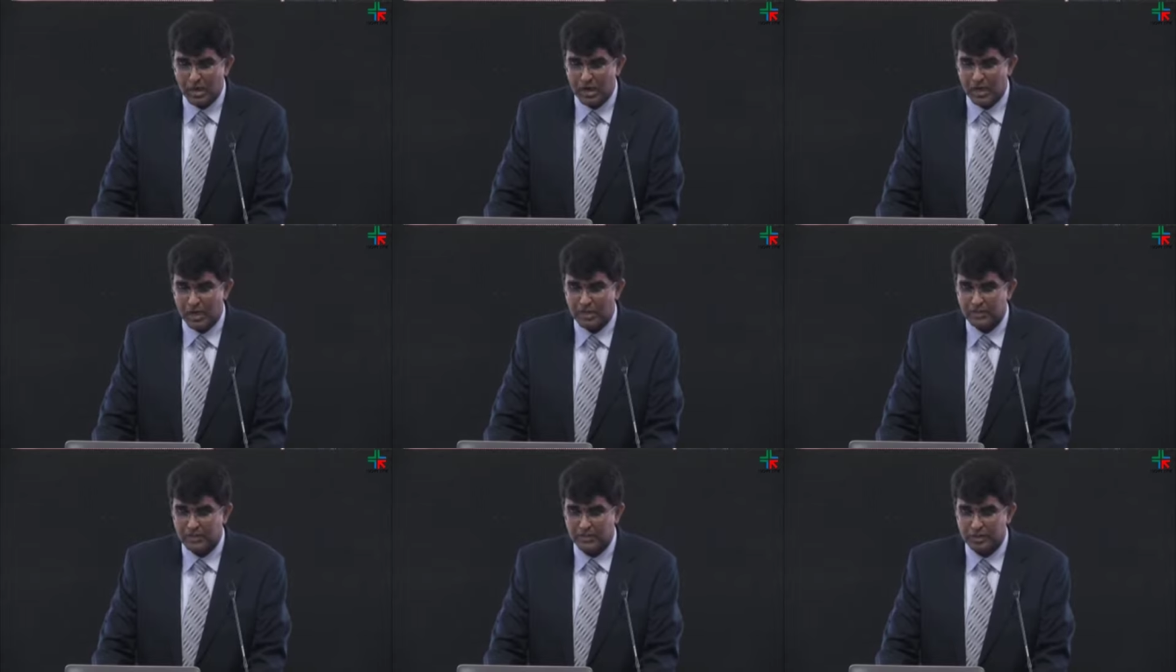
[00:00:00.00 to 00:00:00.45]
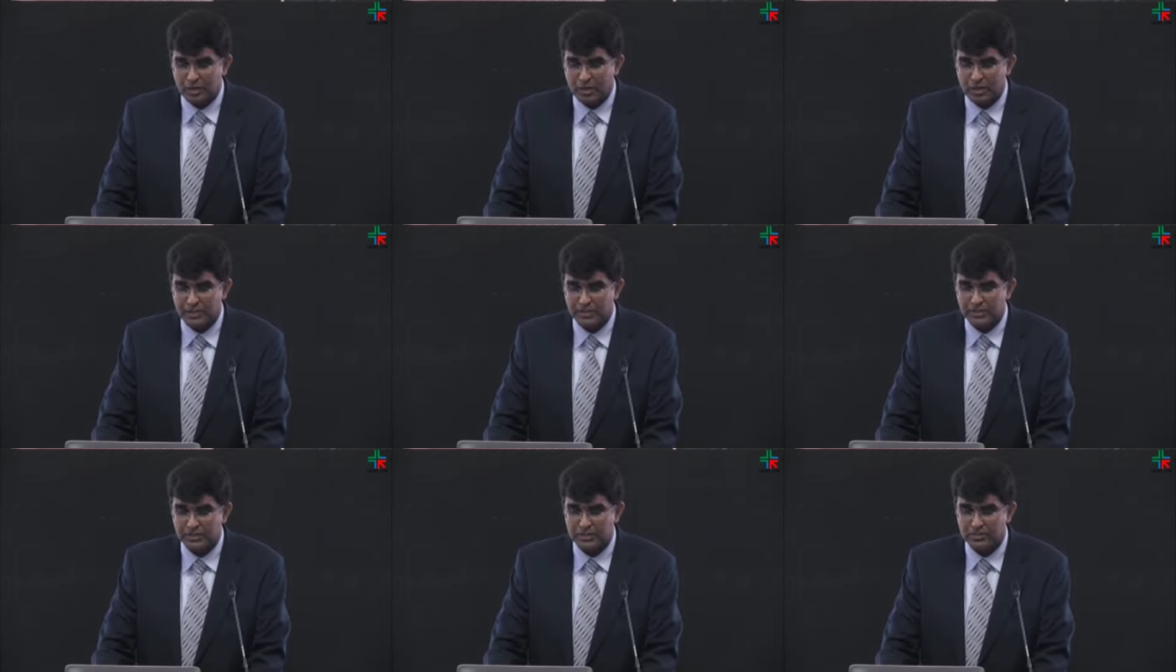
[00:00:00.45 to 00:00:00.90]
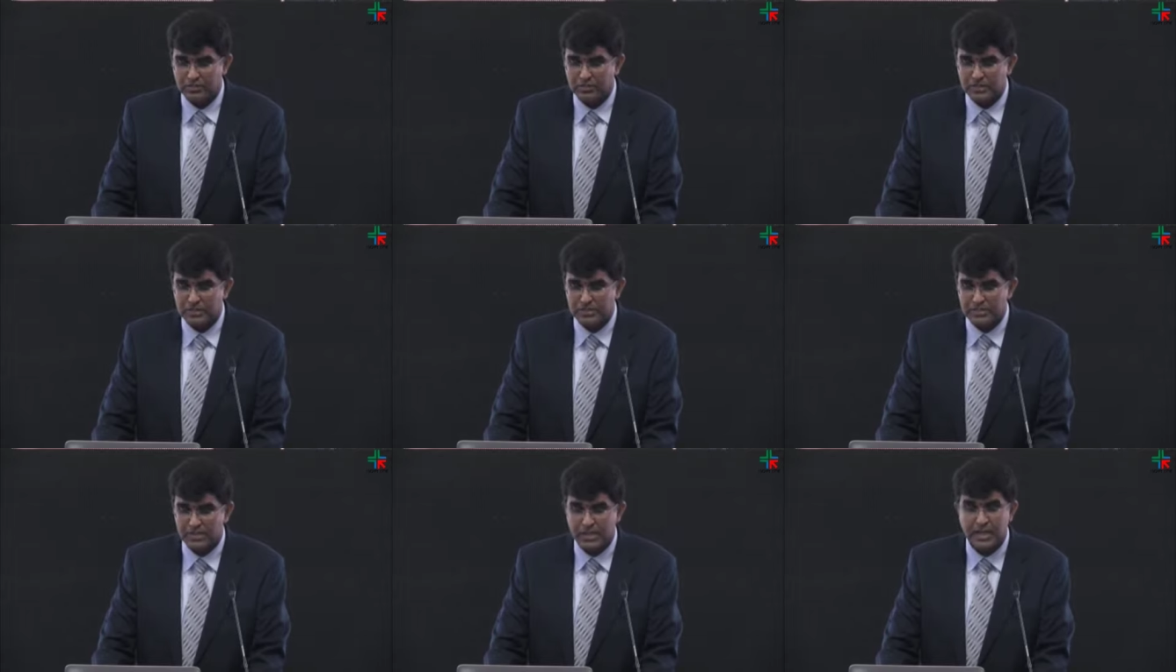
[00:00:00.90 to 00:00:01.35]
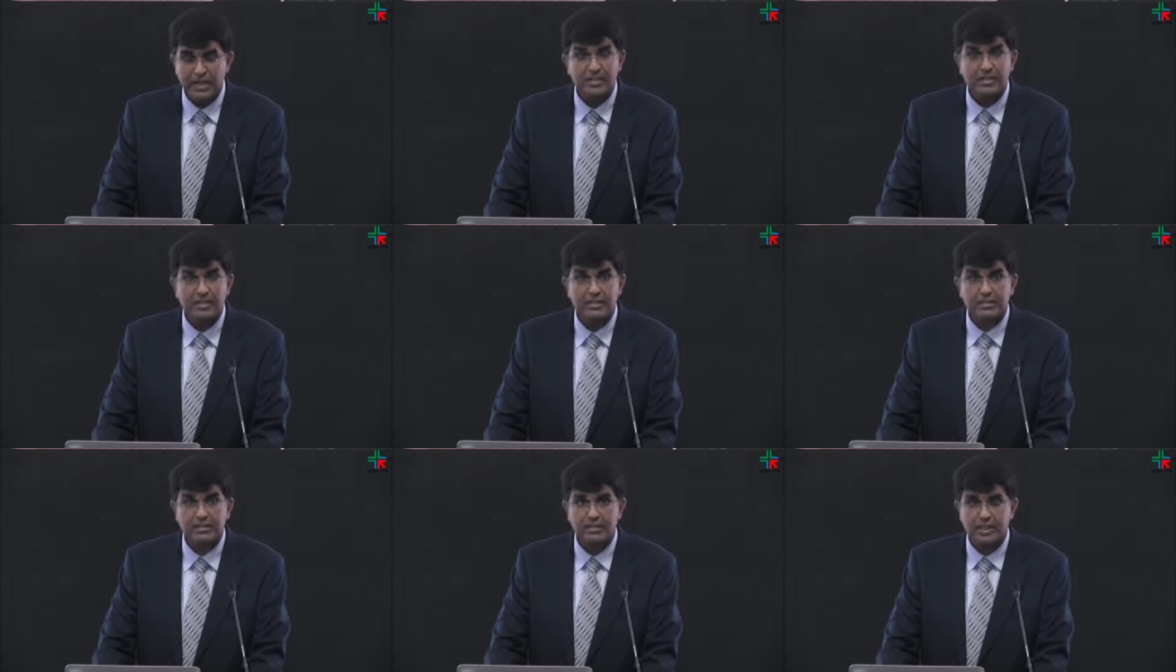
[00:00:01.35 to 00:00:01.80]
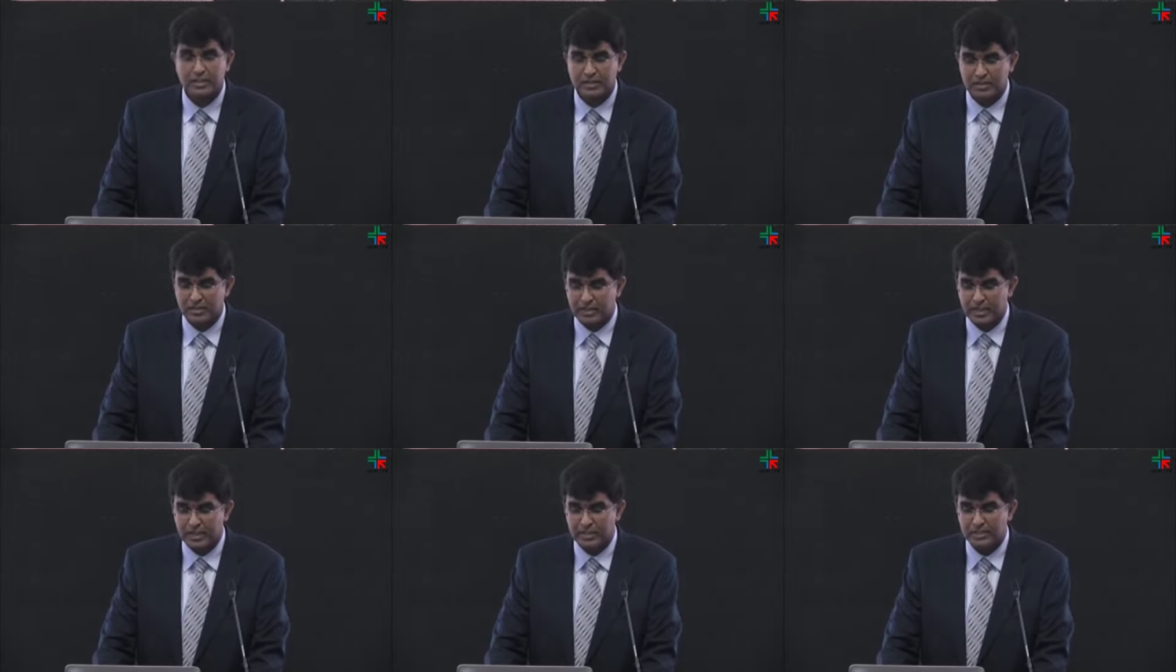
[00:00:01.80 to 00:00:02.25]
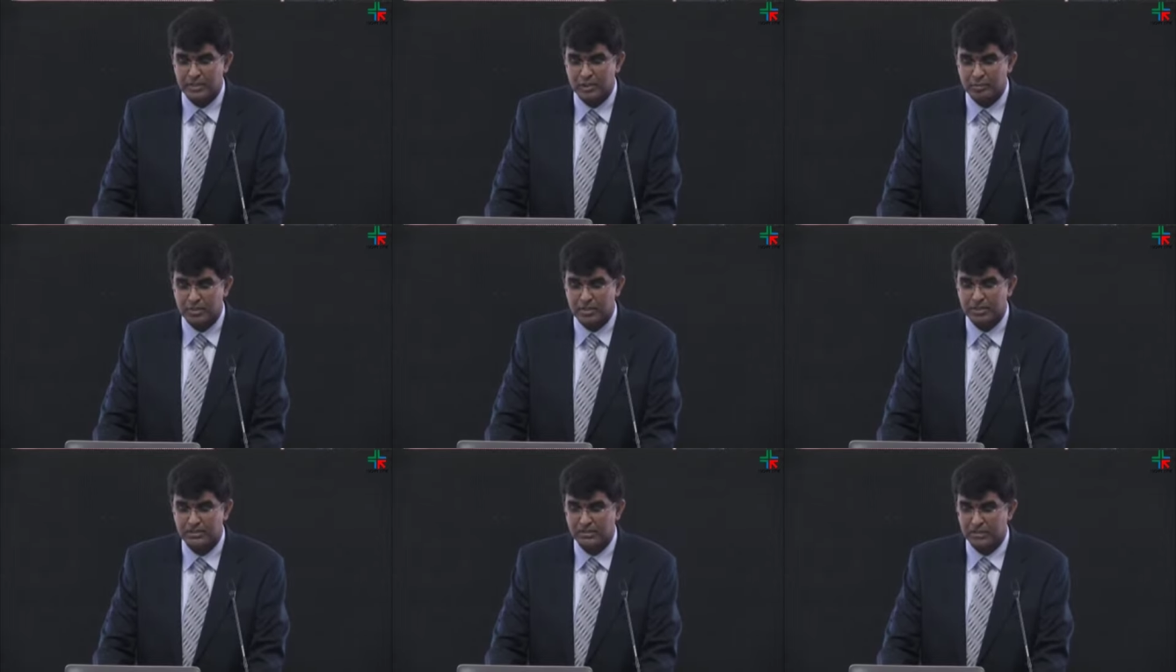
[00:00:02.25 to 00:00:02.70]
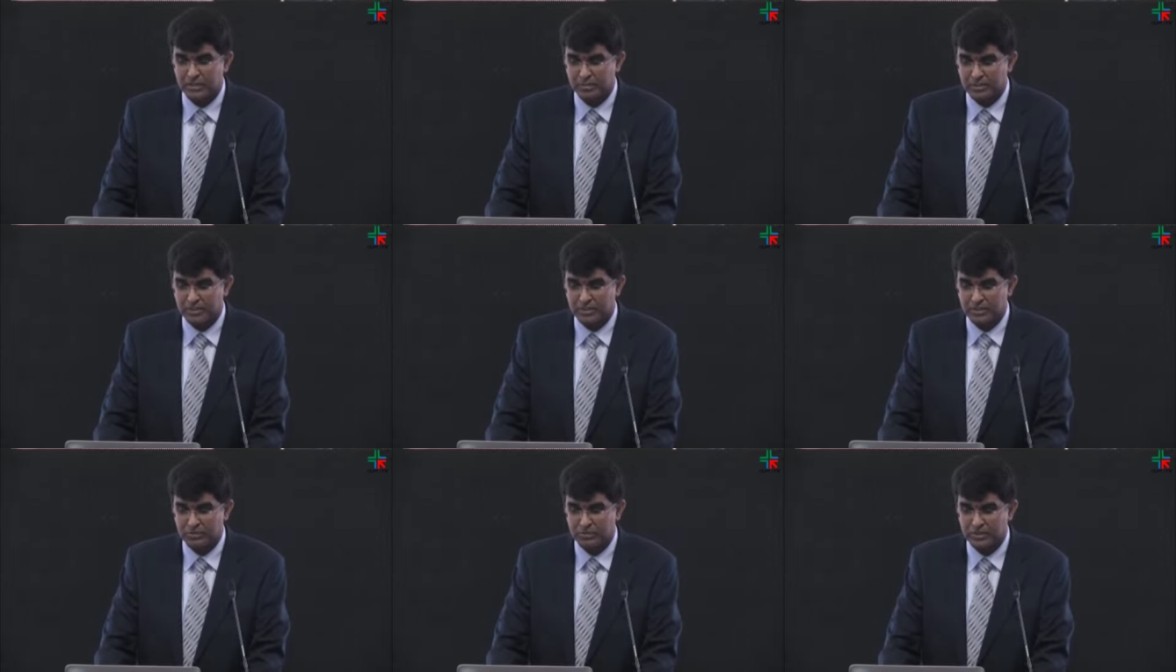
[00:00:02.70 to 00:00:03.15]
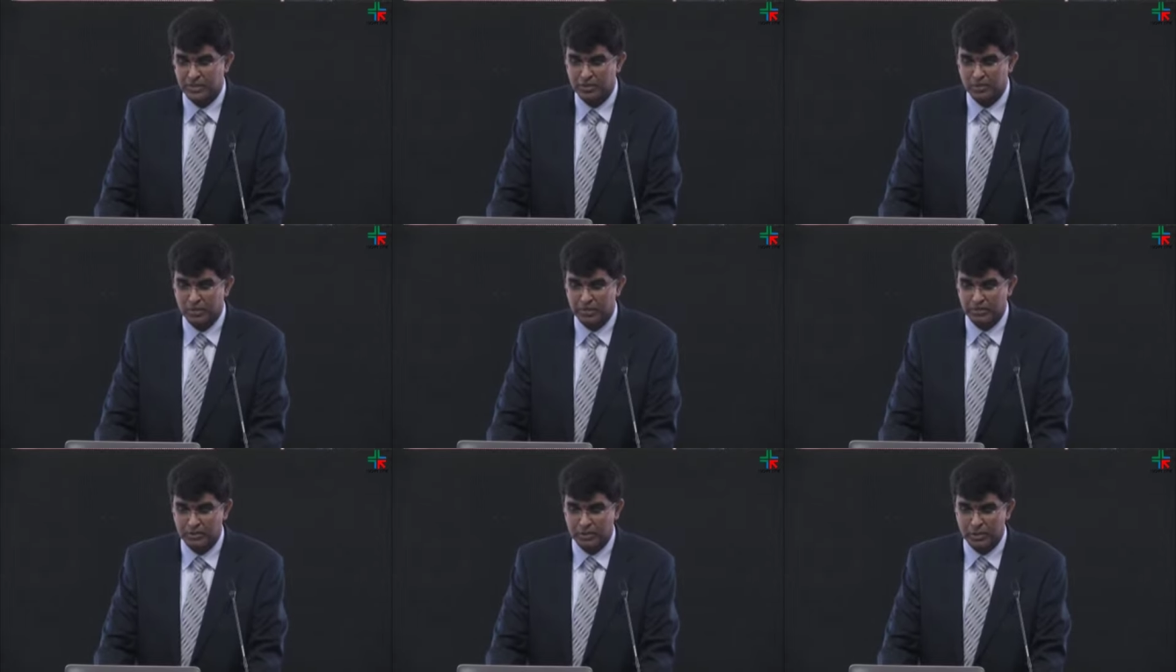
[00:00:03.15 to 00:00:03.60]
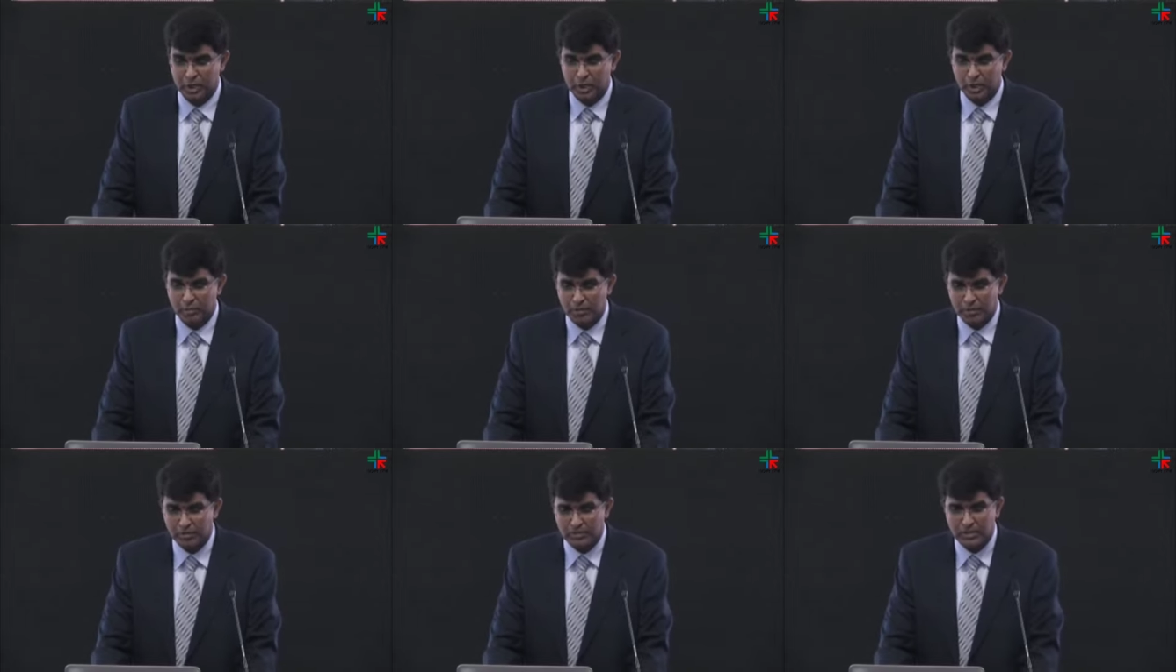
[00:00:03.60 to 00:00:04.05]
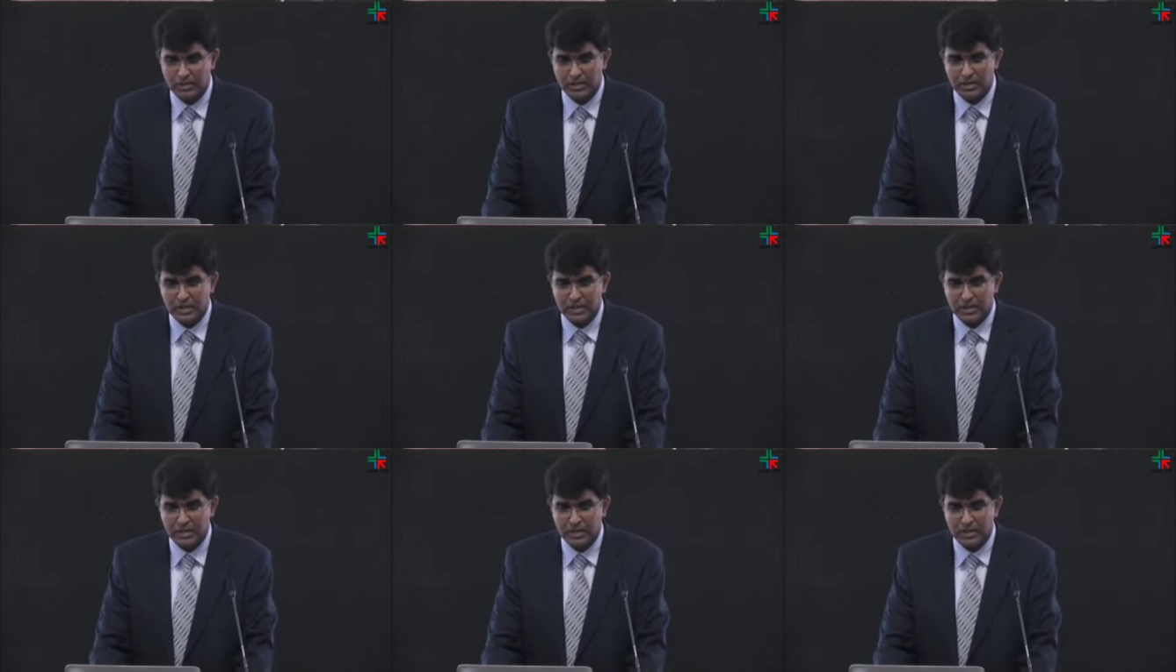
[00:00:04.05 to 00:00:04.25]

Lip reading: in the context of DCI, that is delayed cerebral ischemia, that we are going to talk about.